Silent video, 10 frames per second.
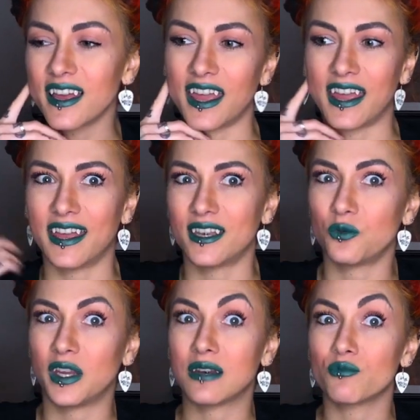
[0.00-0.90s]
and
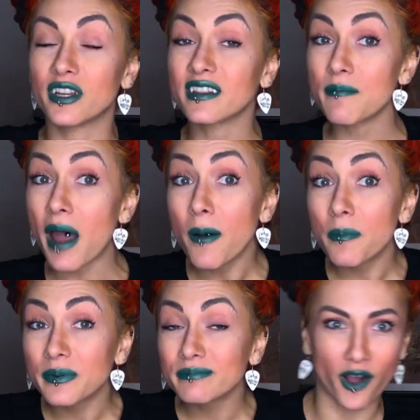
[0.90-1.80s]
we can bring them
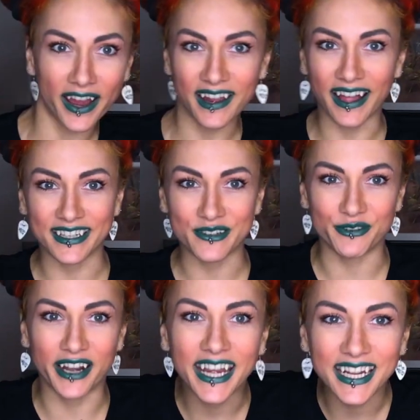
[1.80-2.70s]
up why not
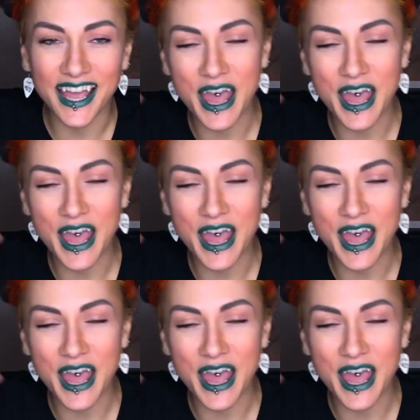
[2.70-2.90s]
right